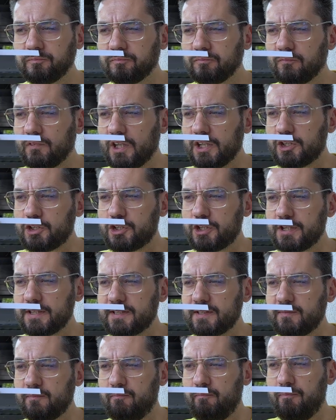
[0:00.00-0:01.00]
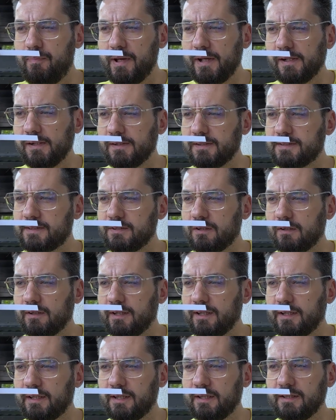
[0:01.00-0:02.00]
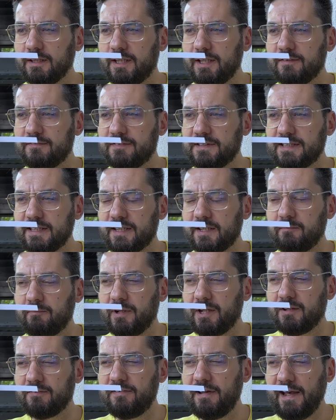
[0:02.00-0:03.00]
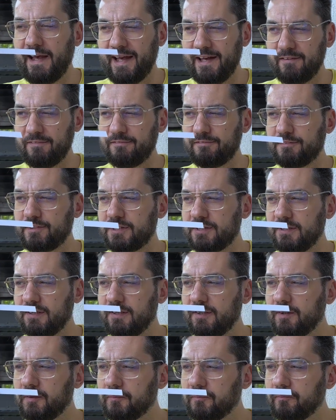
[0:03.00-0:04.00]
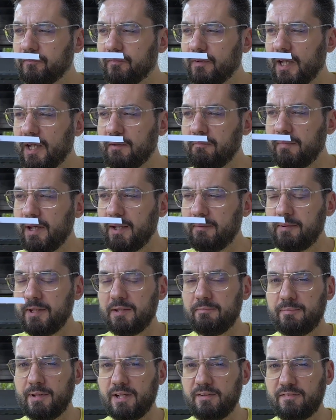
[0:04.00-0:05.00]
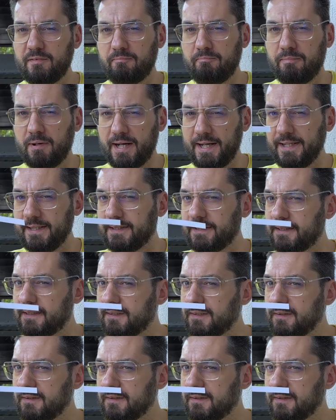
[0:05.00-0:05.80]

It just builds on it and gives it a bit of heft and maybe a bit of a bite.